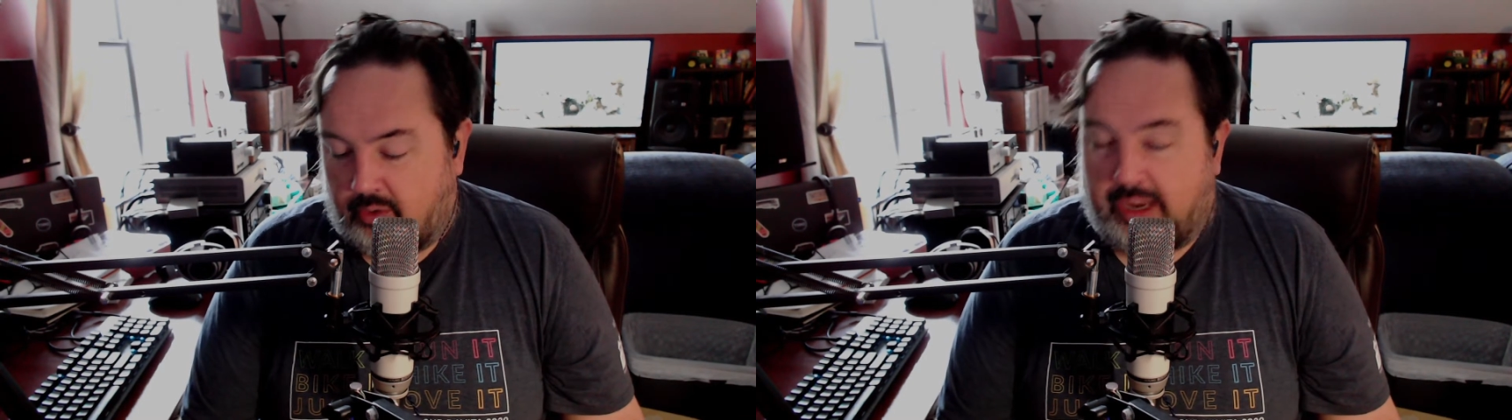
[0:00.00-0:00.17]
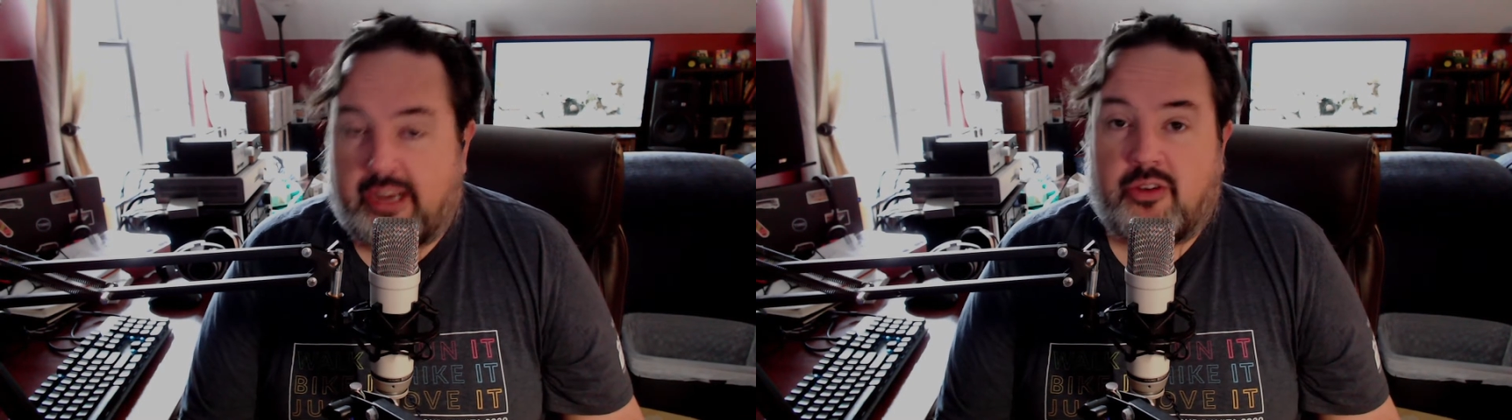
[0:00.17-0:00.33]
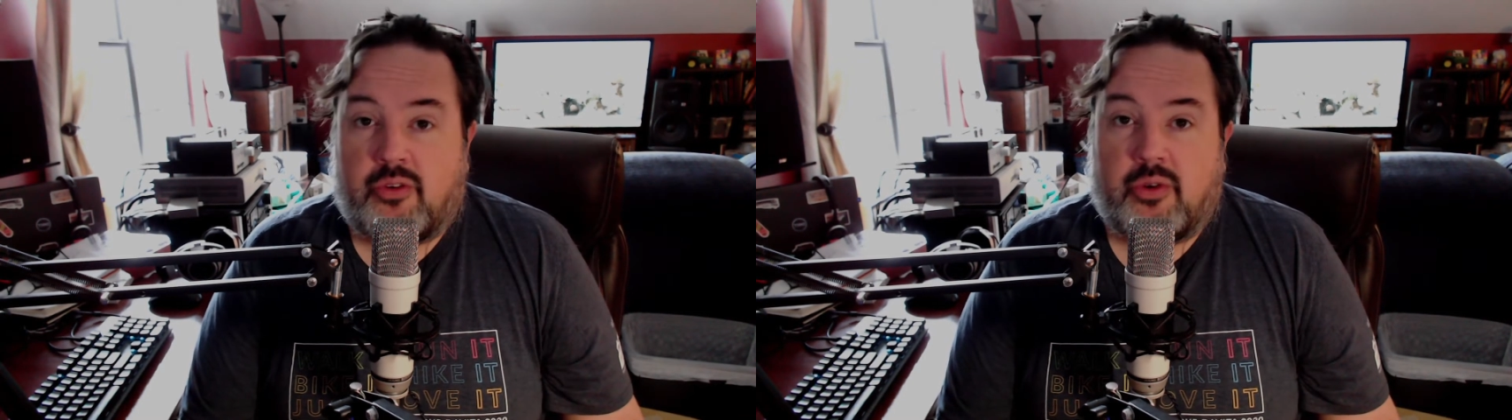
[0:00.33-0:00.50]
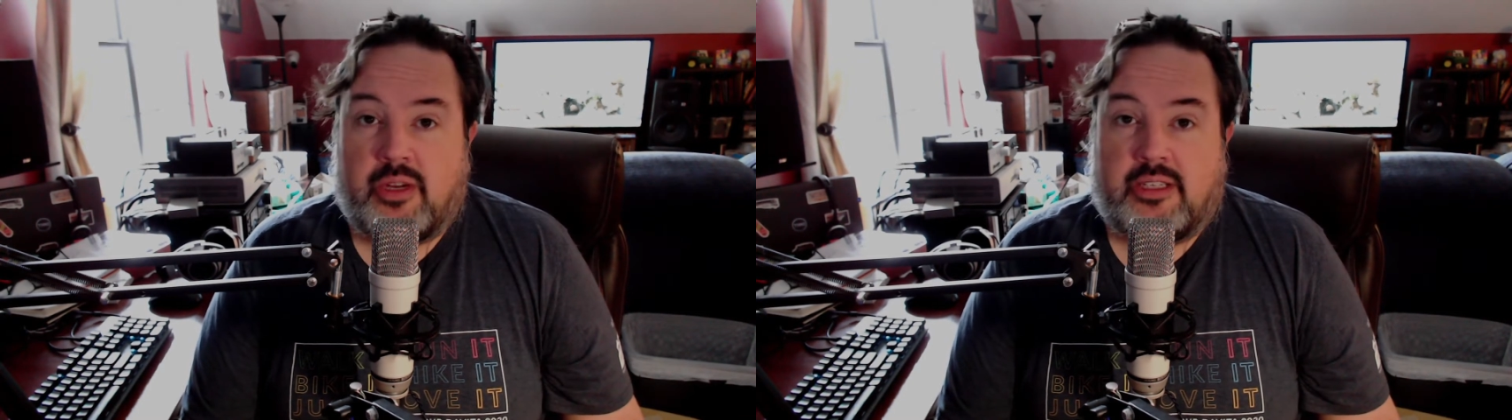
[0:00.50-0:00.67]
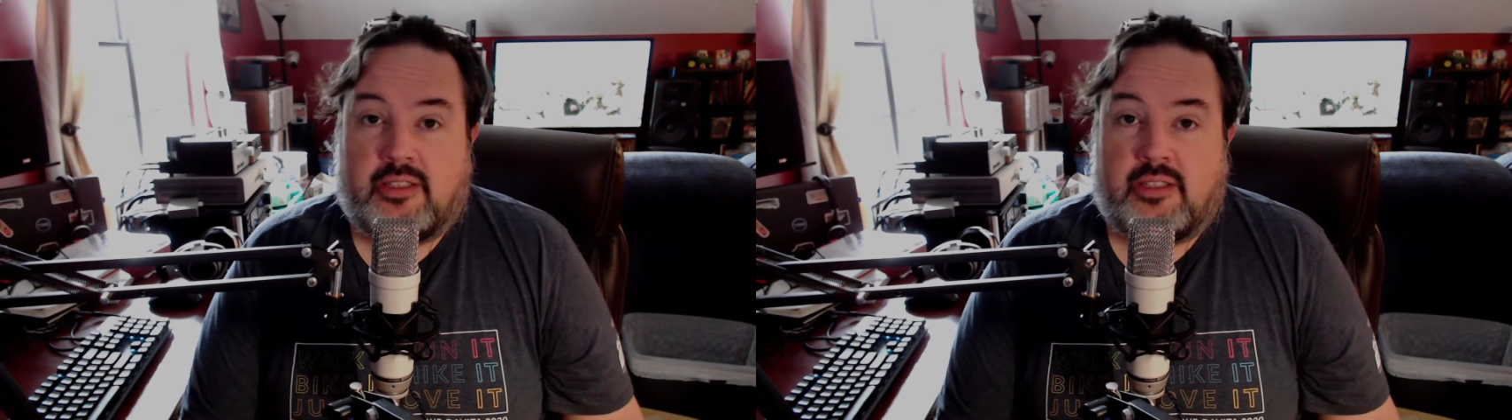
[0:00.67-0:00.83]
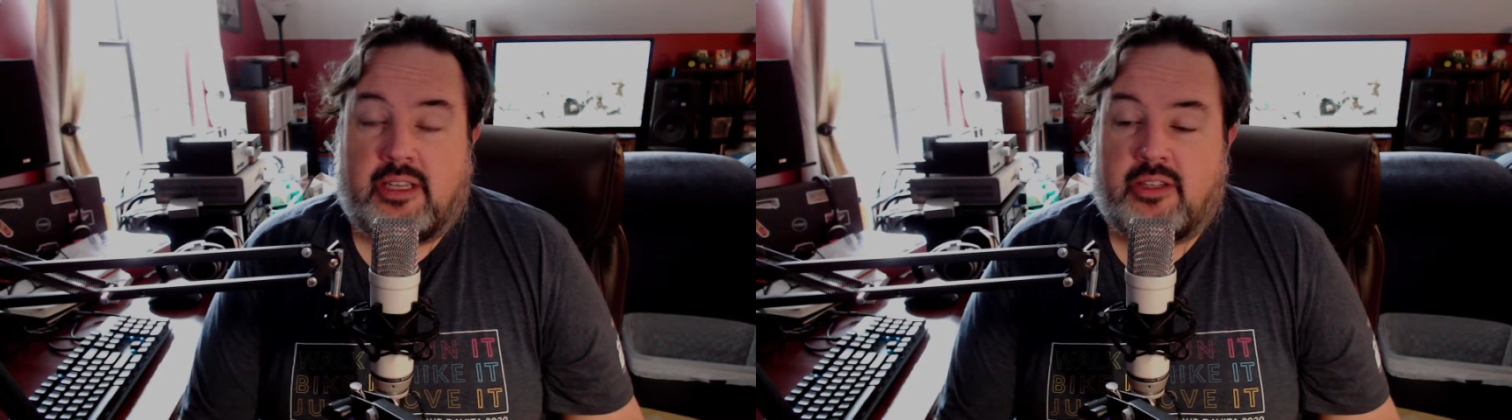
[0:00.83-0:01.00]

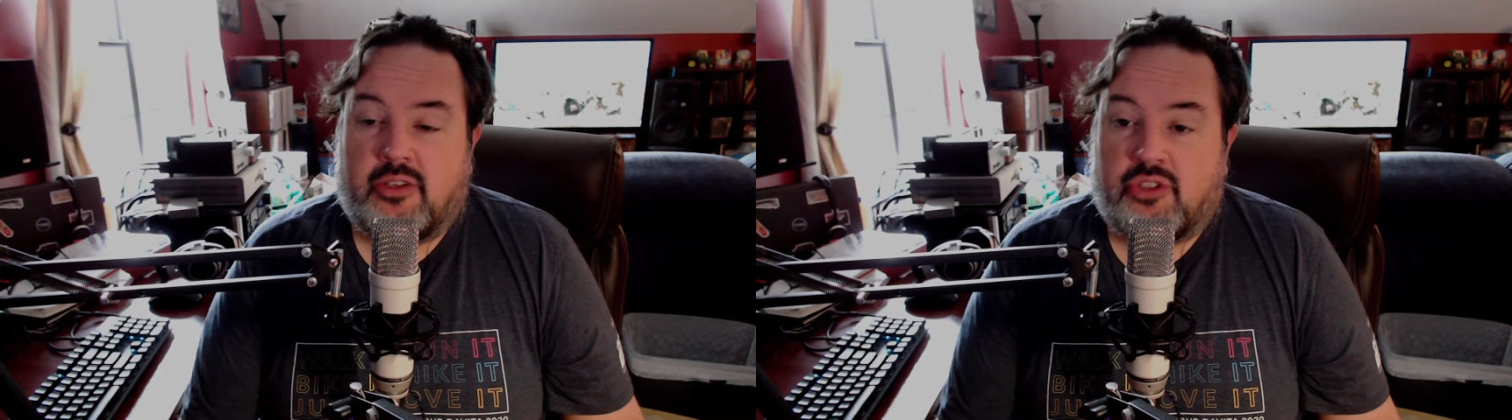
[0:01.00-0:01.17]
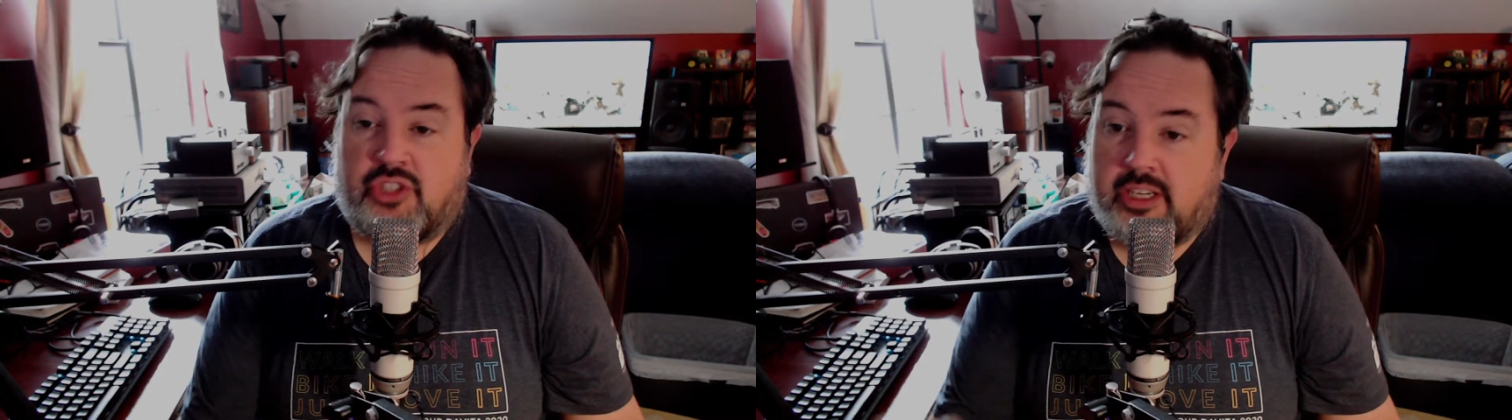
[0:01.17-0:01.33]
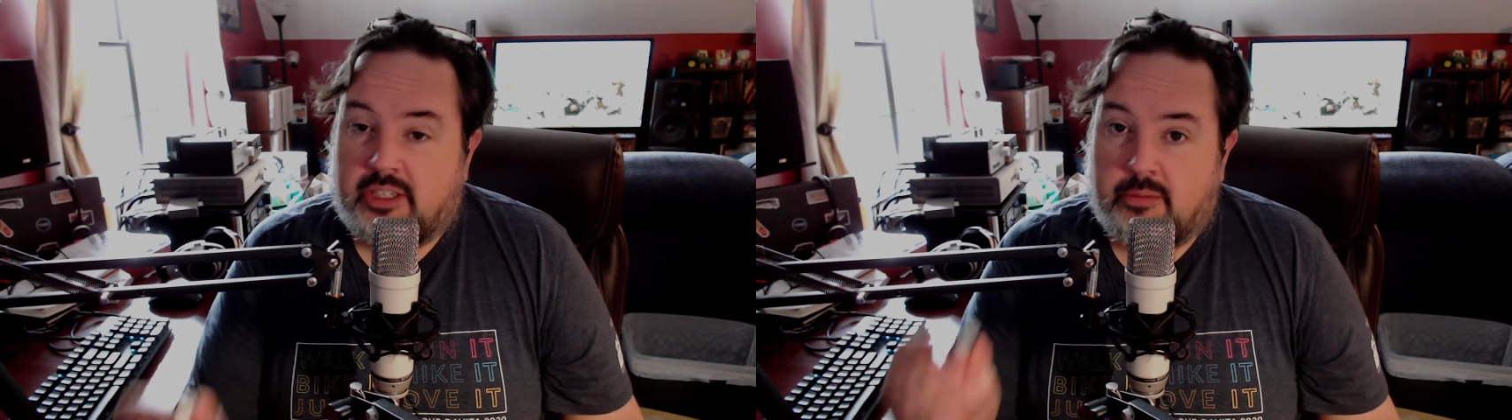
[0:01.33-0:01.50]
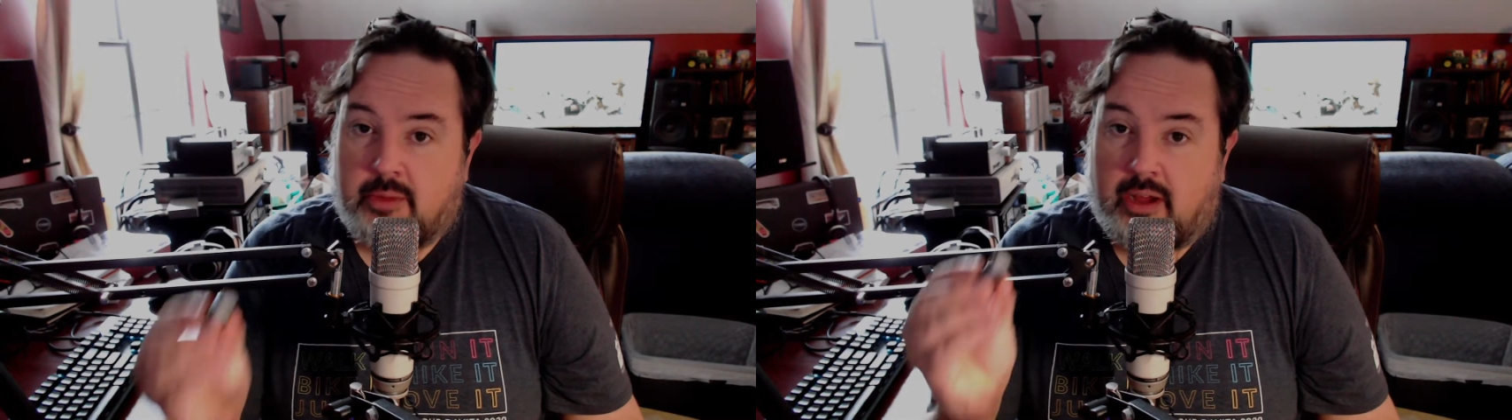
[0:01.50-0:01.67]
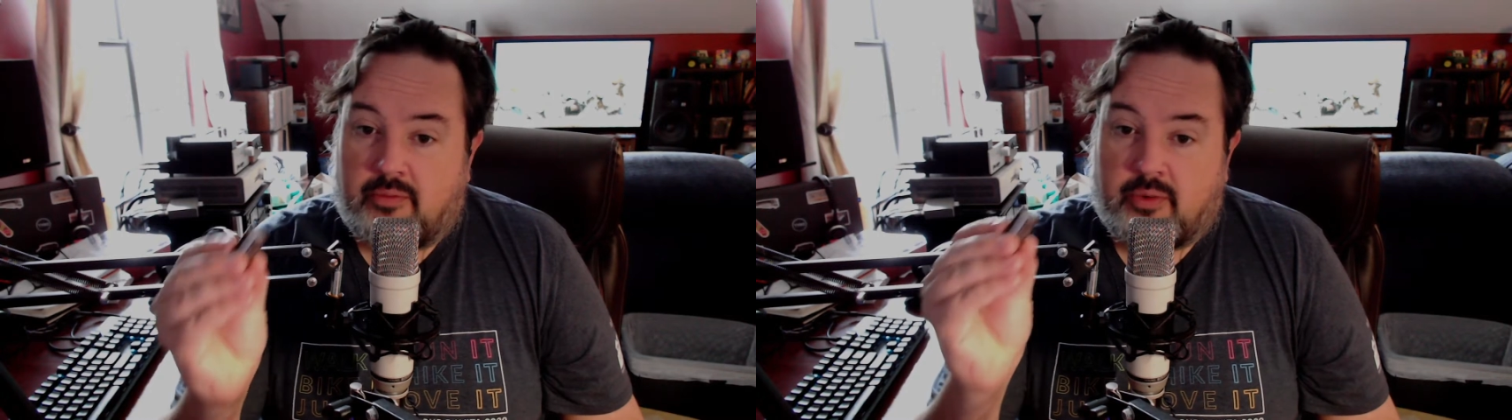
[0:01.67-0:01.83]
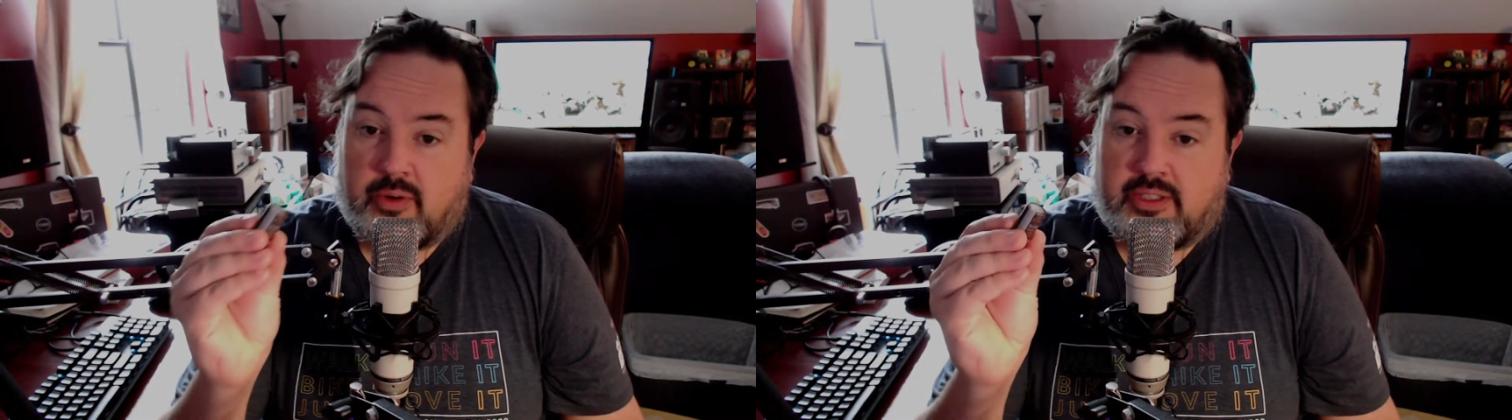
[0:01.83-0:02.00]
increase, either change them
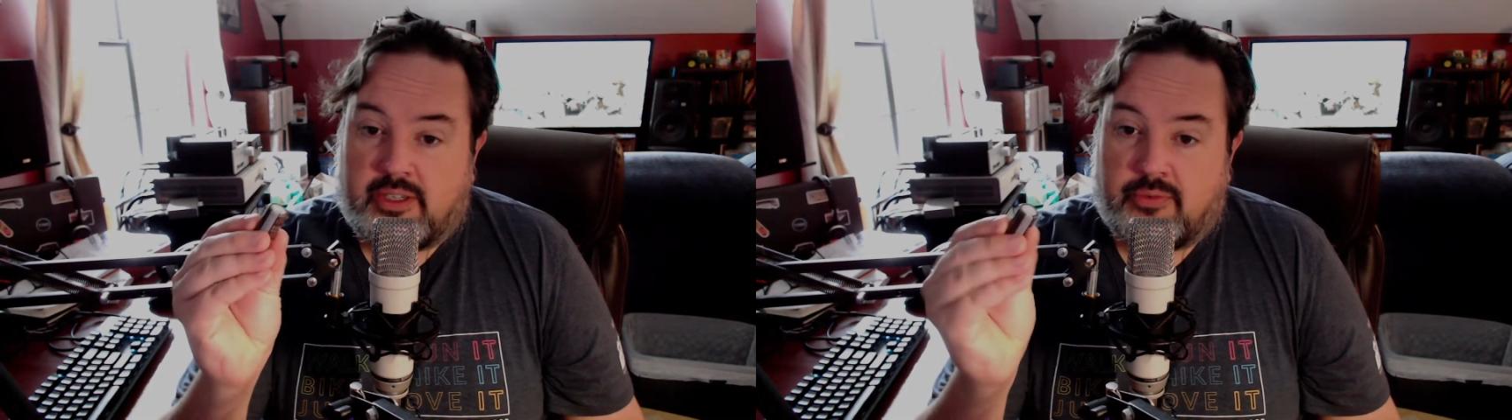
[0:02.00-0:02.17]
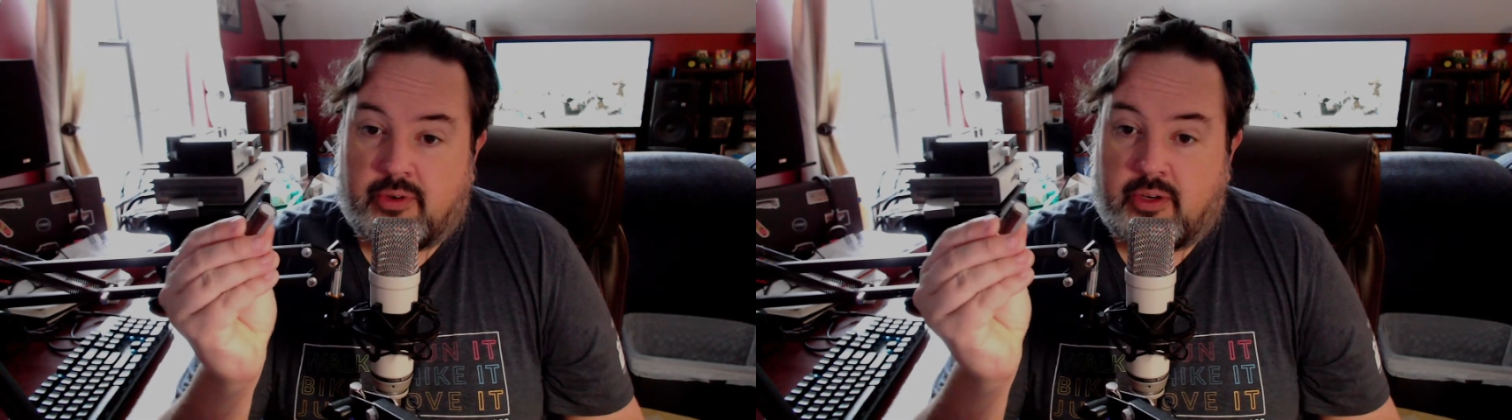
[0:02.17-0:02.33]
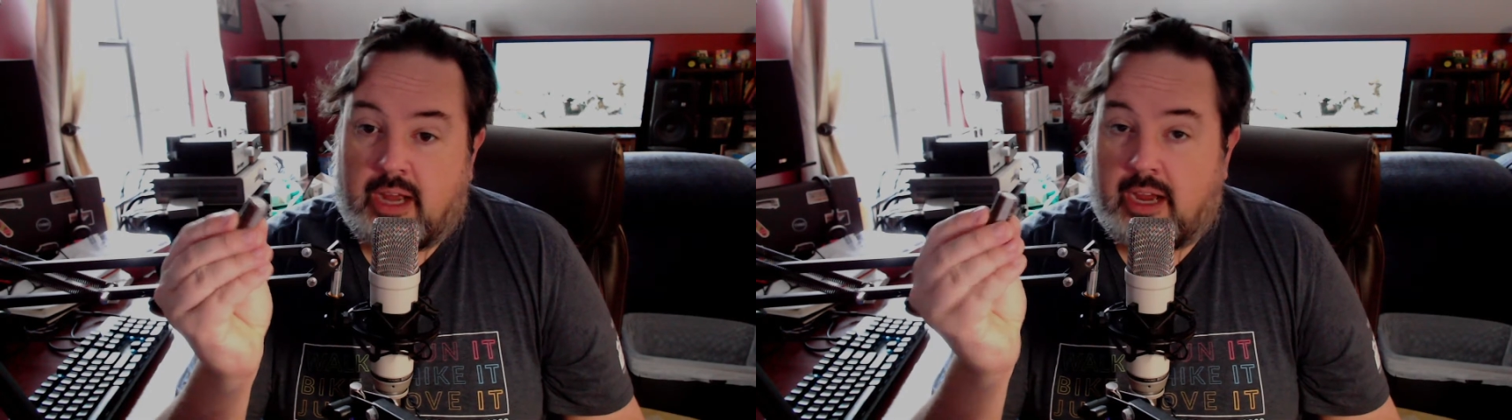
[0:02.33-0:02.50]
out for different